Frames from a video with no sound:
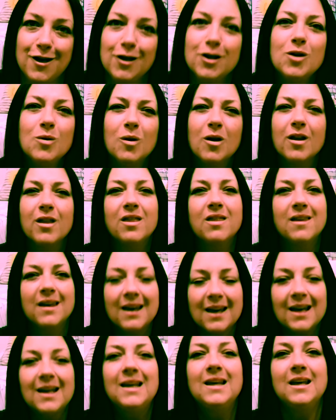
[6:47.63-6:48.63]
You are
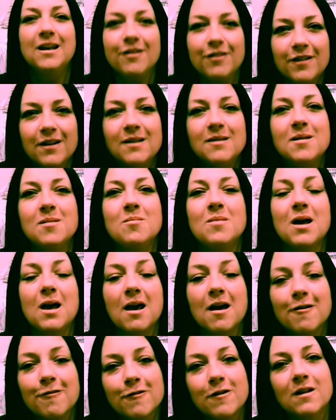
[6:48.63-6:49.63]
there giving them
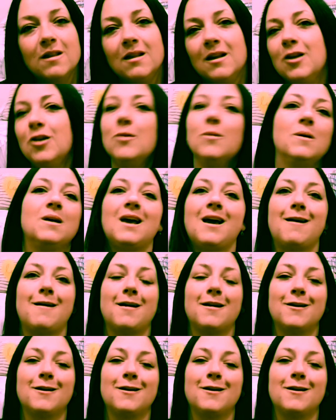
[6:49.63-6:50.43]
everything you can.